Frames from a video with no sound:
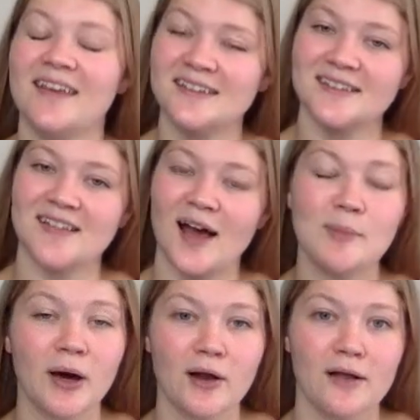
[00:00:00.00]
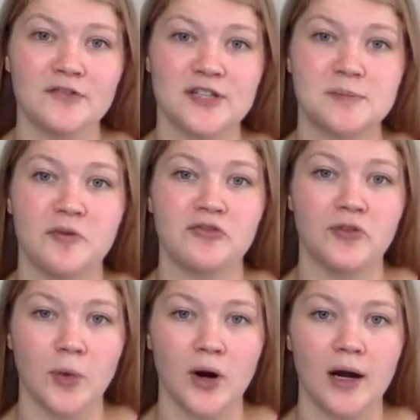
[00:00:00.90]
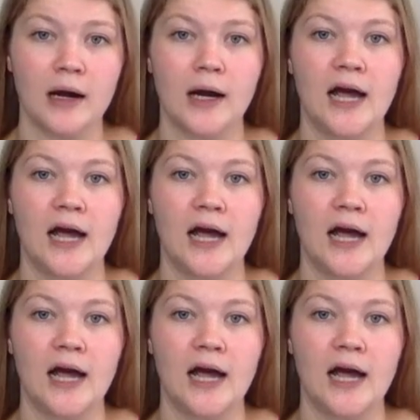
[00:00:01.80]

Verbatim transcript: this, I bought all of this before